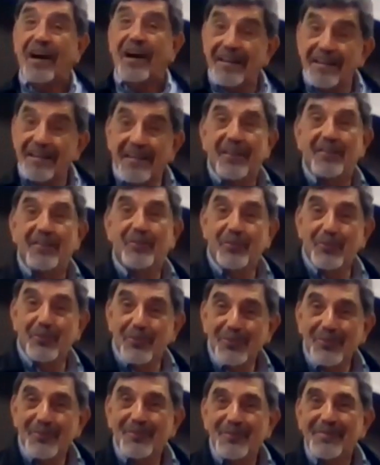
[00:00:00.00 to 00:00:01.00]
China
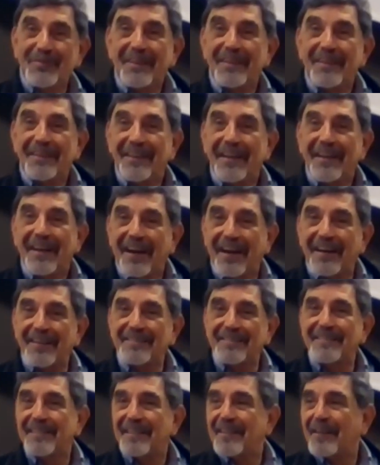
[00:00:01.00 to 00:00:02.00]
too
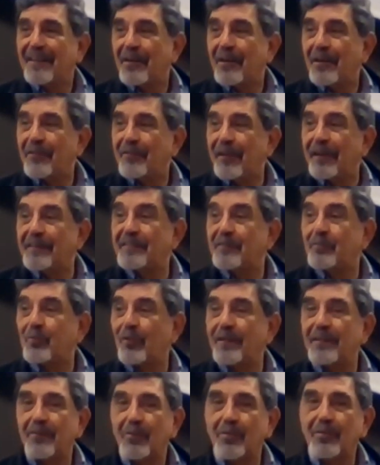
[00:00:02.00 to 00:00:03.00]
has phase
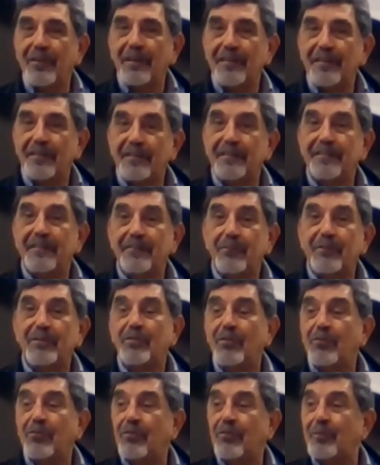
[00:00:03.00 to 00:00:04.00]
one. Okay, this
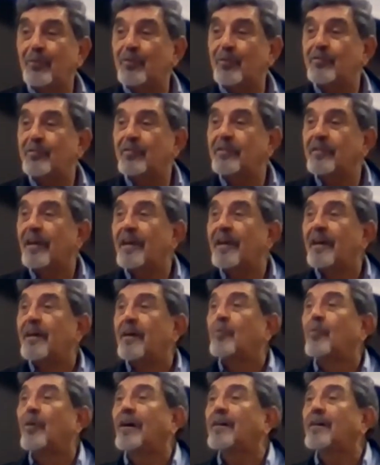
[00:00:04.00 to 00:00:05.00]
window of opportunity.
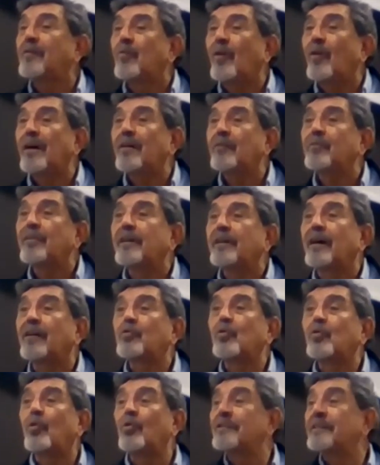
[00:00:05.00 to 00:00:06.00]
Why we
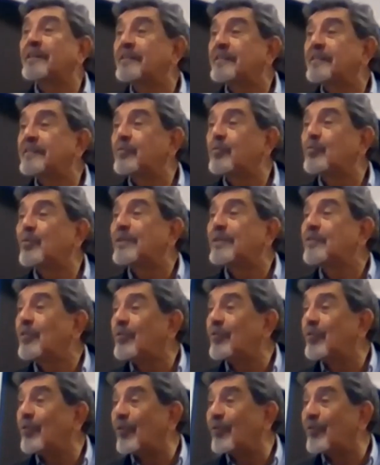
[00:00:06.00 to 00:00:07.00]
are calling this
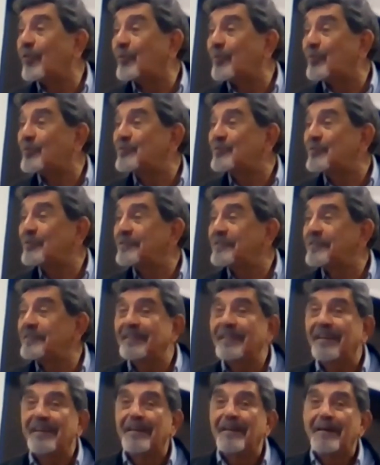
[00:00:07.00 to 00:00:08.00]
window of
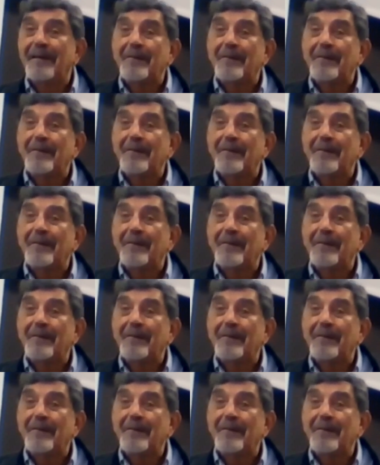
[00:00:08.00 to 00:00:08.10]
opportunity?